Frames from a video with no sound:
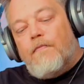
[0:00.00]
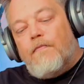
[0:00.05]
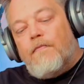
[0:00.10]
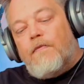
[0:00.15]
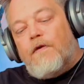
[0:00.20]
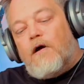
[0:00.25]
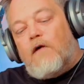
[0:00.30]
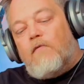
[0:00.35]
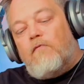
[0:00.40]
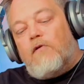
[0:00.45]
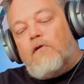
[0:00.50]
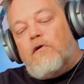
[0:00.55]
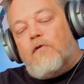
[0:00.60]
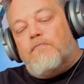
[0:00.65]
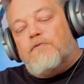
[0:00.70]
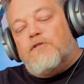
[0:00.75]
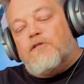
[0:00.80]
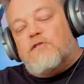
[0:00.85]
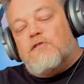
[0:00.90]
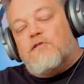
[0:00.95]
the envelope
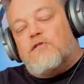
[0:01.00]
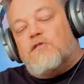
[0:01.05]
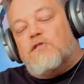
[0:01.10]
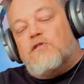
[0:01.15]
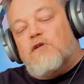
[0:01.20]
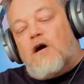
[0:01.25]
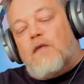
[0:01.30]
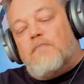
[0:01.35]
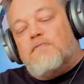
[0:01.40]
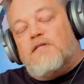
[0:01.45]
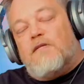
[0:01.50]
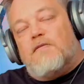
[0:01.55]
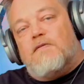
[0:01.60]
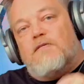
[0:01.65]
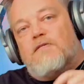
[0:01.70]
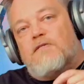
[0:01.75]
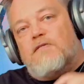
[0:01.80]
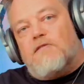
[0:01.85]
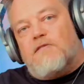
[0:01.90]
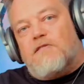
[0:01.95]
just stops at the
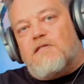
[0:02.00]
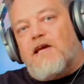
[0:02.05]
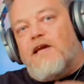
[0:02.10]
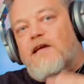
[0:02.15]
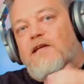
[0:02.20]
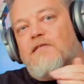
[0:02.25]
sustain